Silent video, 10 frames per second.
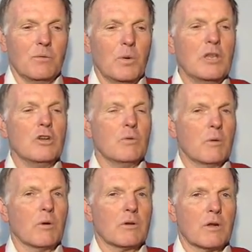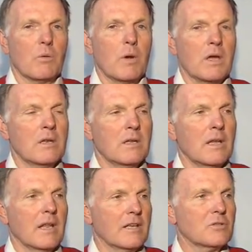we knew we weren't going to win
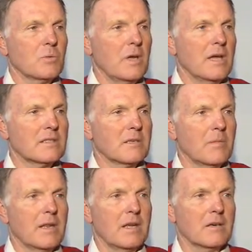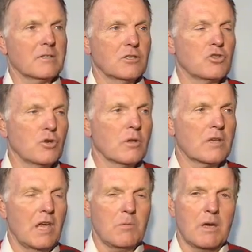unless we had somebody else, and Shula
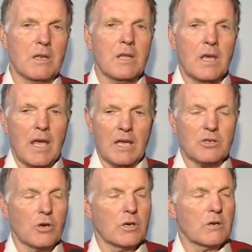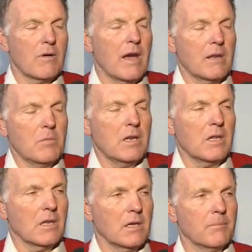came in and turned it around
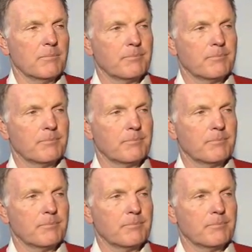immediately.